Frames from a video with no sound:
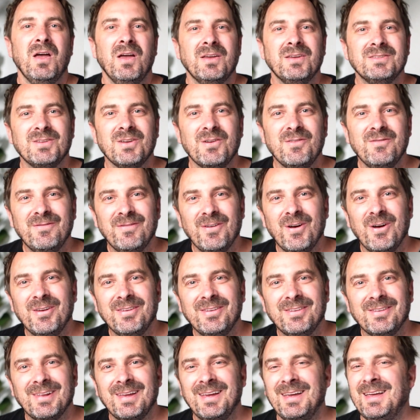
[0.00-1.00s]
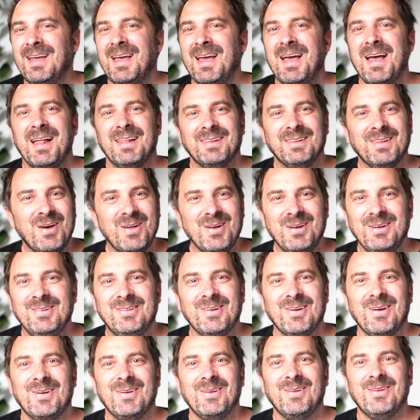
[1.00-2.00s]
So firstly, Learning
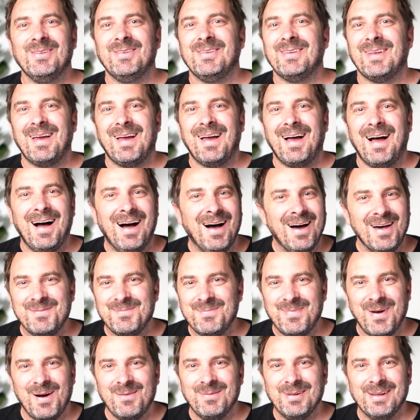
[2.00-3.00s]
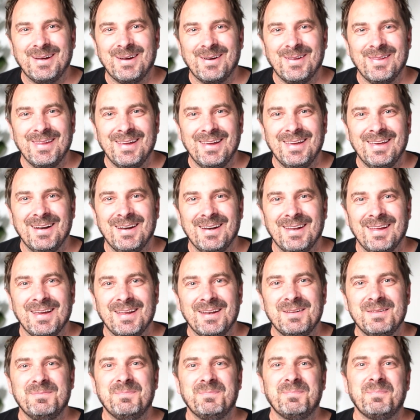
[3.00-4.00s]
Journals aren't public on the internet.